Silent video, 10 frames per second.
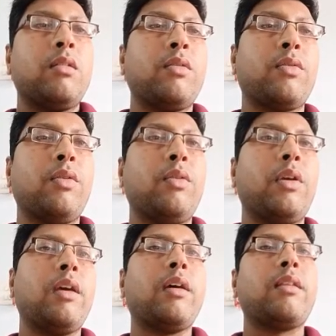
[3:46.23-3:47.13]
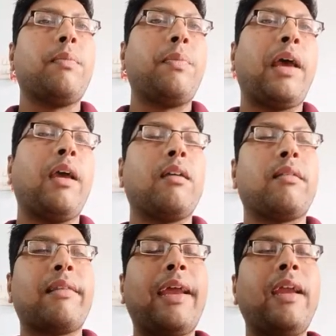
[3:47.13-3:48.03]
So here the
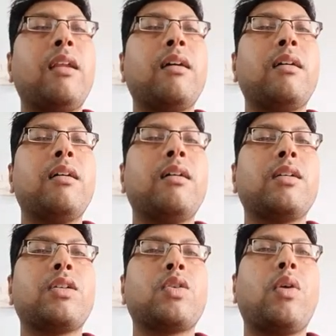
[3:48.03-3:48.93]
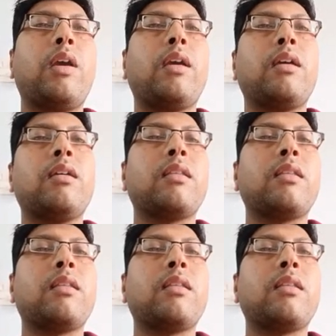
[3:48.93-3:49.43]
slide showing